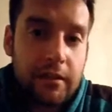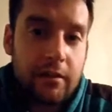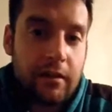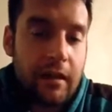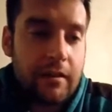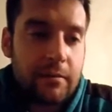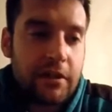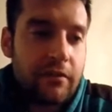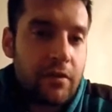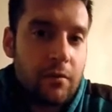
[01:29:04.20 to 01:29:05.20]
Cosmic,
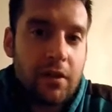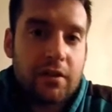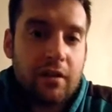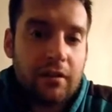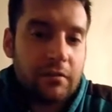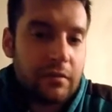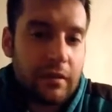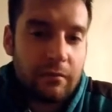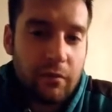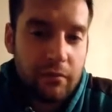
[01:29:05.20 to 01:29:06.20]
if you want to talk,
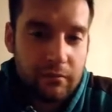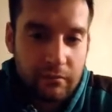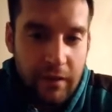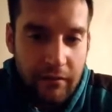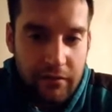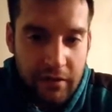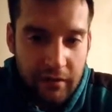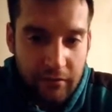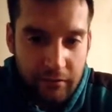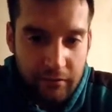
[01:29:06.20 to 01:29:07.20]
we have
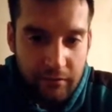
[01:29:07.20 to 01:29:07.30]
stuff.